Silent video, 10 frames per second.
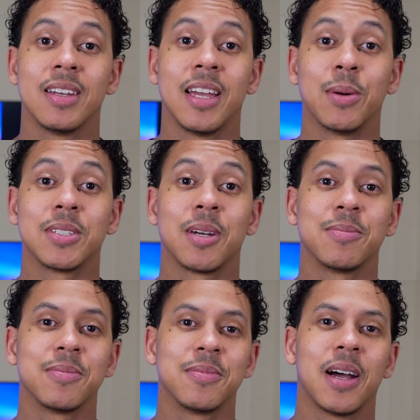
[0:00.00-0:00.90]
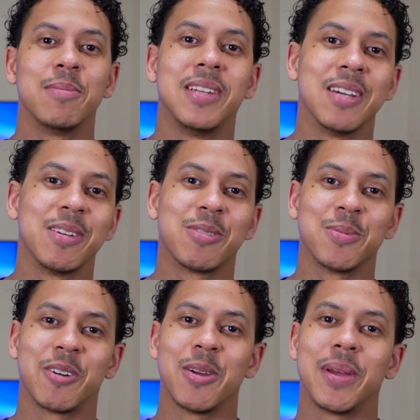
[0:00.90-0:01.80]
Hey, what's up? I'm David
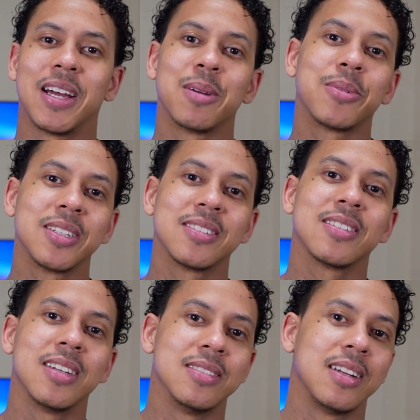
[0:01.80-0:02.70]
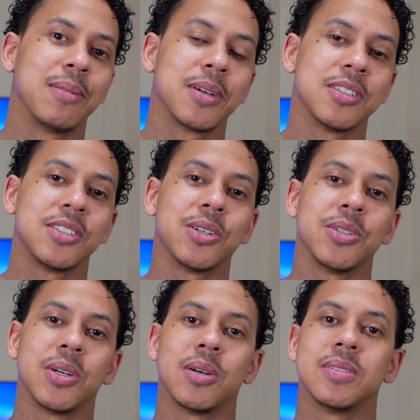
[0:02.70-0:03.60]
from Caribbean Art Prints, and today I'm going to show
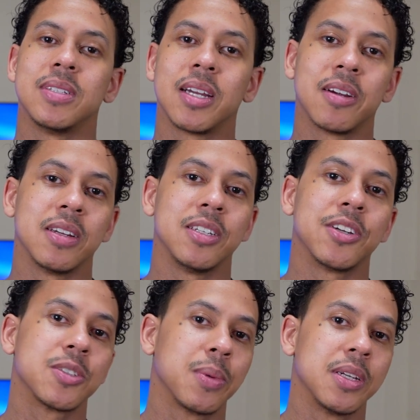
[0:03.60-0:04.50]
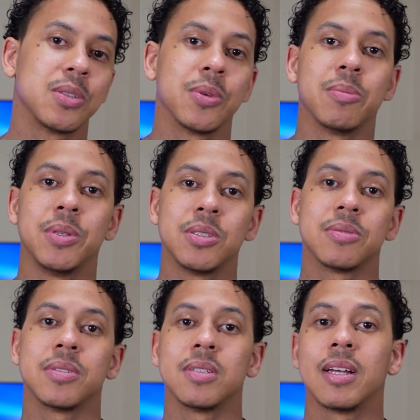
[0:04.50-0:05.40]
you how to decorate your space with
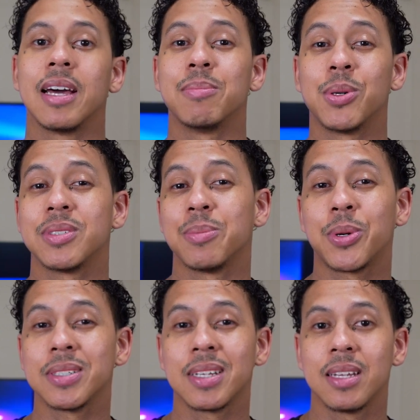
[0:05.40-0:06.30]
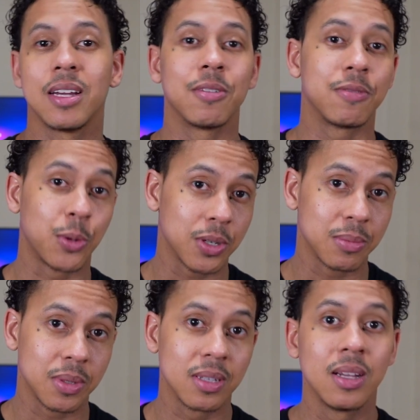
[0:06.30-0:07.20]
beautiful and, most importantly,
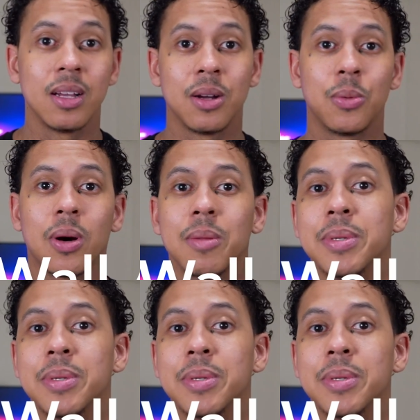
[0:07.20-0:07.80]
affordable wall